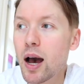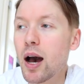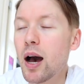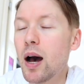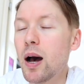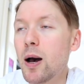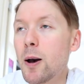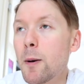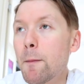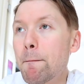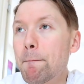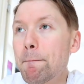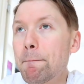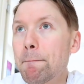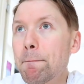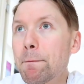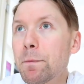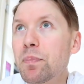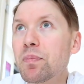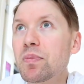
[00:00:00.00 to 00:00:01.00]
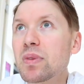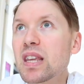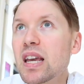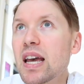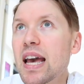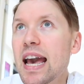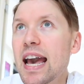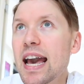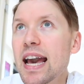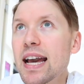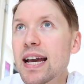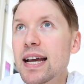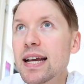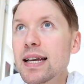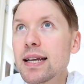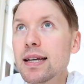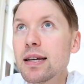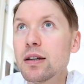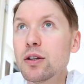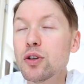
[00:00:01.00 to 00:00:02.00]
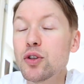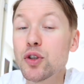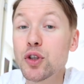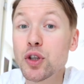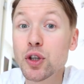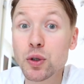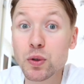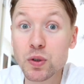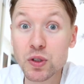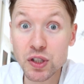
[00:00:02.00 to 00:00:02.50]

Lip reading: a new